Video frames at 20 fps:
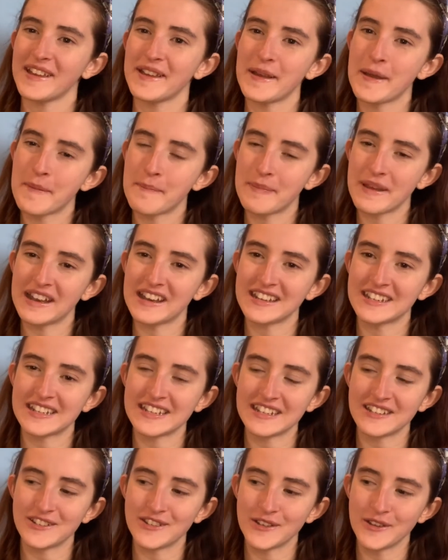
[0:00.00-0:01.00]

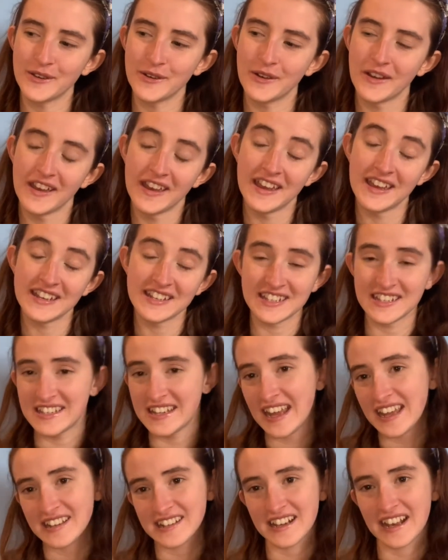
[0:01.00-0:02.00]
ability to
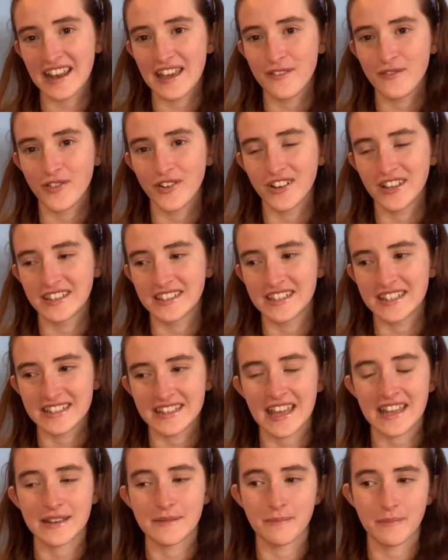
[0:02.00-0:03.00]
detect clairvoyance is
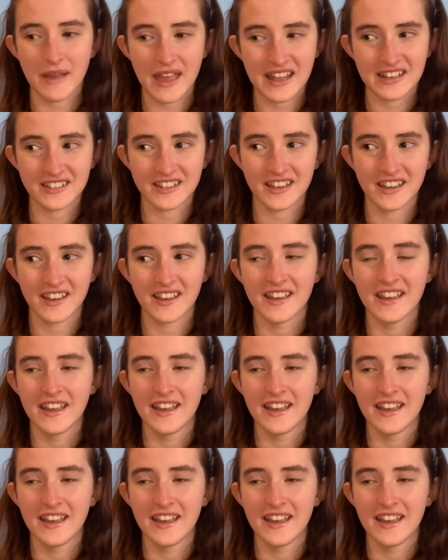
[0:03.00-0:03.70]
getting better.